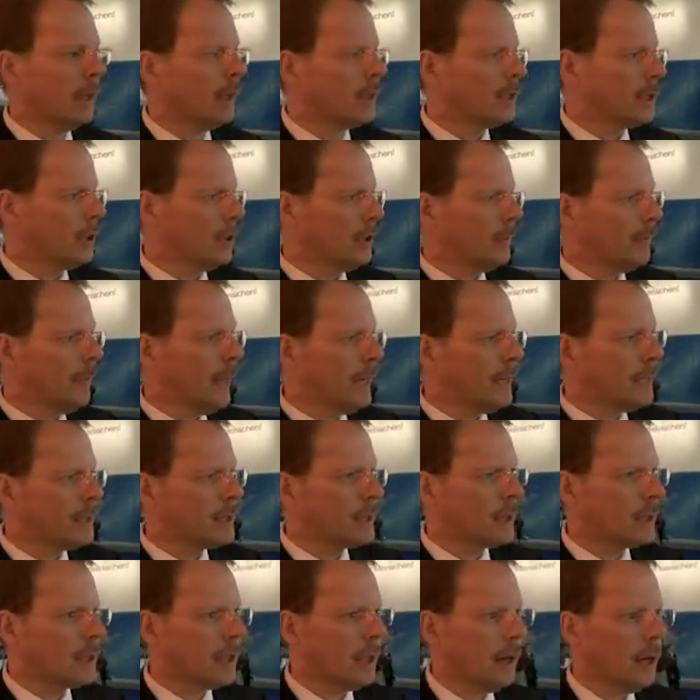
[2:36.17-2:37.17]
So it makes
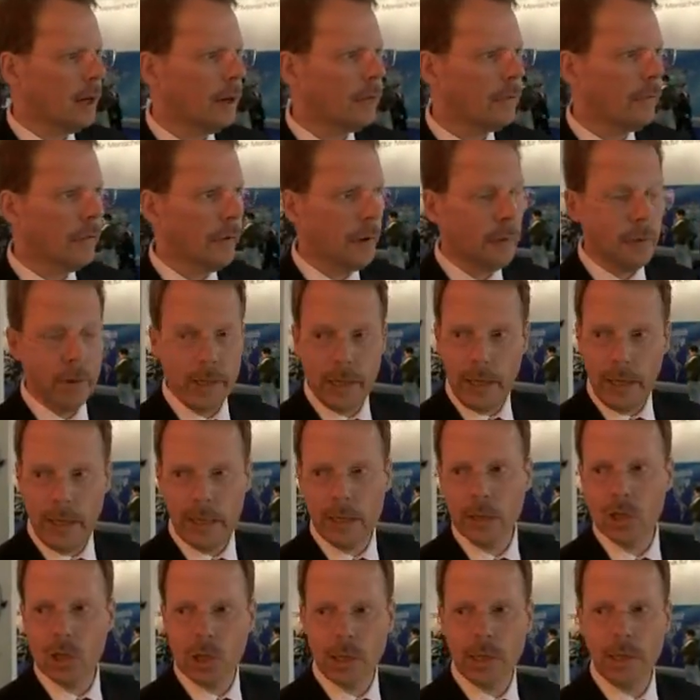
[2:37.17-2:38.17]
the car very
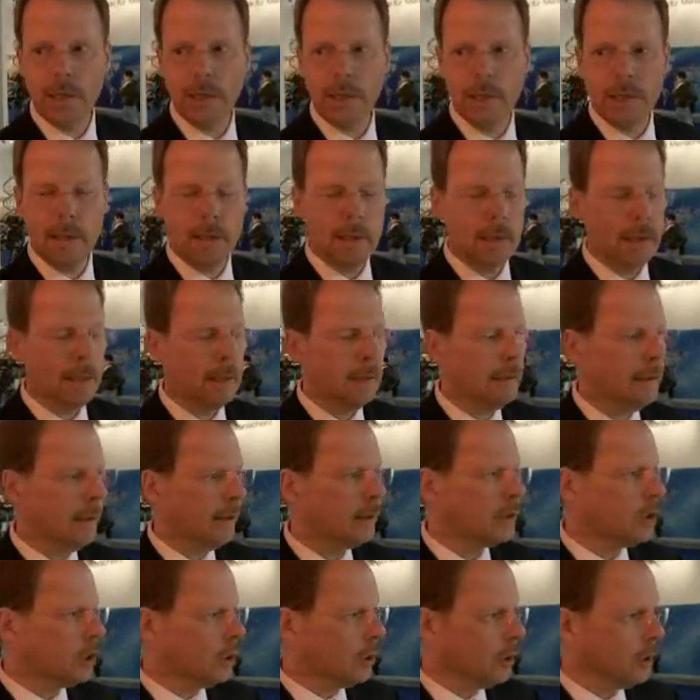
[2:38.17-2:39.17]
agile
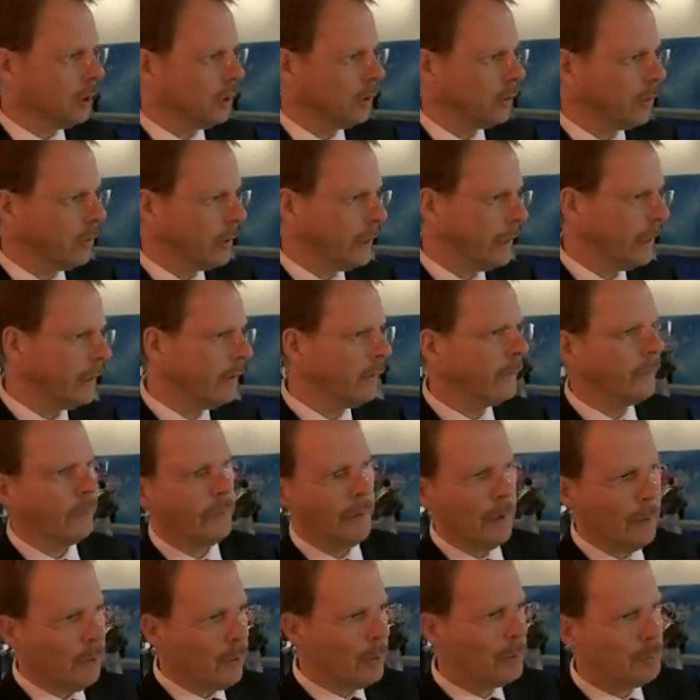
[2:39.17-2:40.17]
and cornering,
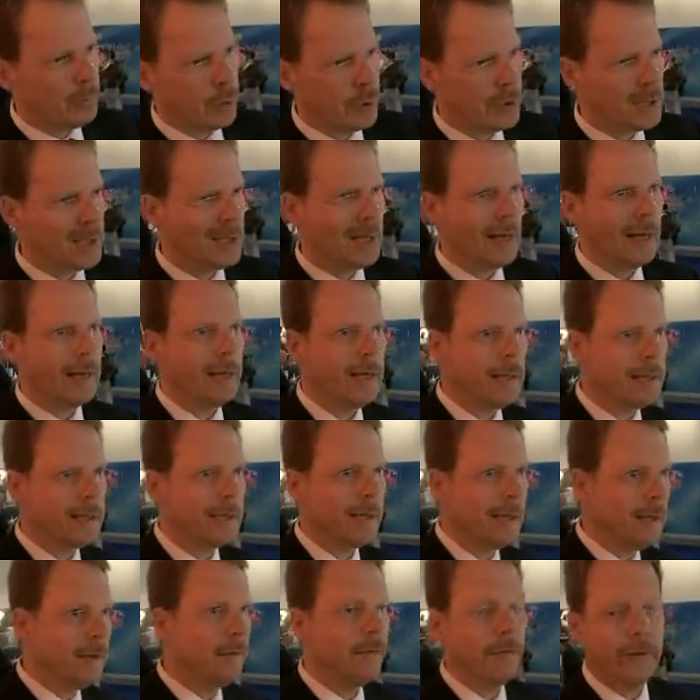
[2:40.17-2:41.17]
very precise
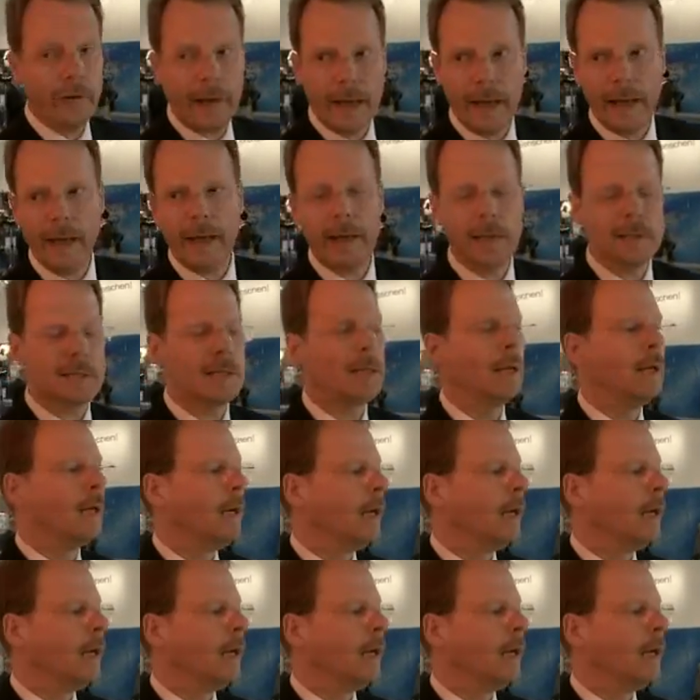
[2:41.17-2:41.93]
and fast.